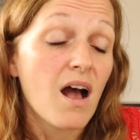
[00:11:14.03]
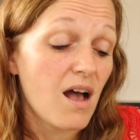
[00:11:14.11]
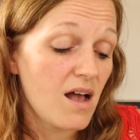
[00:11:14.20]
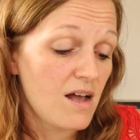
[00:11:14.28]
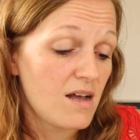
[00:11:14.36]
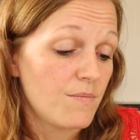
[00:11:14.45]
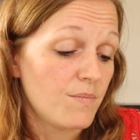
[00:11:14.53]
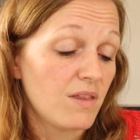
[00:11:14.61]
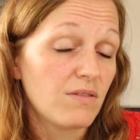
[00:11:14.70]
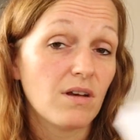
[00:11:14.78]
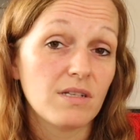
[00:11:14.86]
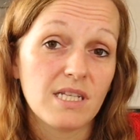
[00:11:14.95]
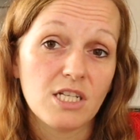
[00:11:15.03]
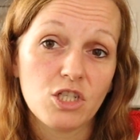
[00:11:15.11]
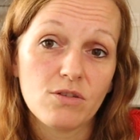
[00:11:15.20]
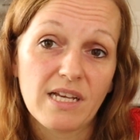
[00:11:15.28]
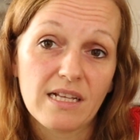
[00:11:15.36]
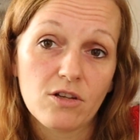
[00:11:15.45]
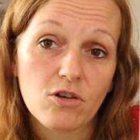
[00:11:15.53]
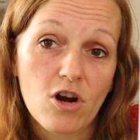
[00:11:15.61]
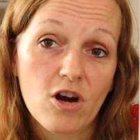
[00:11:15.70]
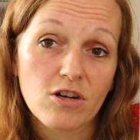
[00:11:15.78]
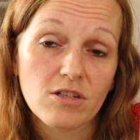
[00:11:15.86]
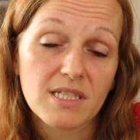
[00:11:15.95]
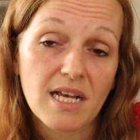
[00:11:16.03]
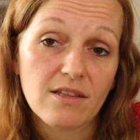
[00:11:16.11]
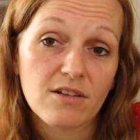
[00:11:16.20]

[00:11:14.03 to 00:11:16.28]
they'll send you like little cards that